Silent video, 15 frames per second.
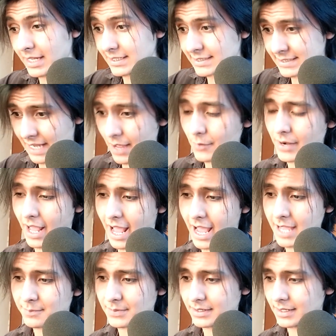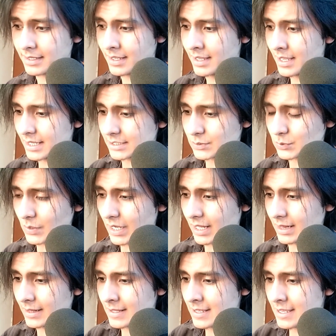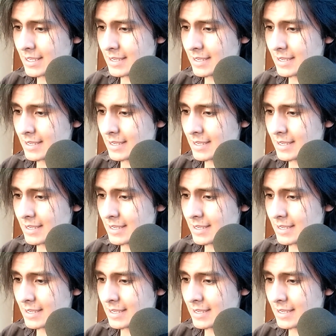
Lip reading: I sound hyped as well,